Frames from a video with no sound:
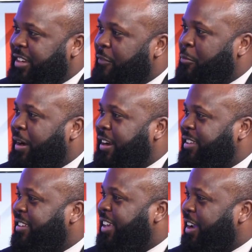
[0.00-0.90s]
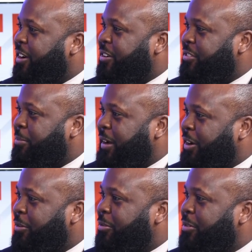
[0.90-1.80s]
and everybody cares
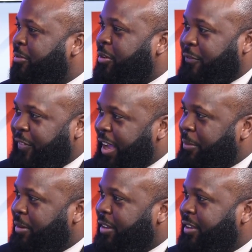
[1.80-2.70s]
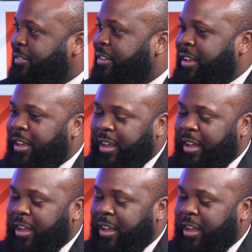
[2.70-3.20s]
about their families,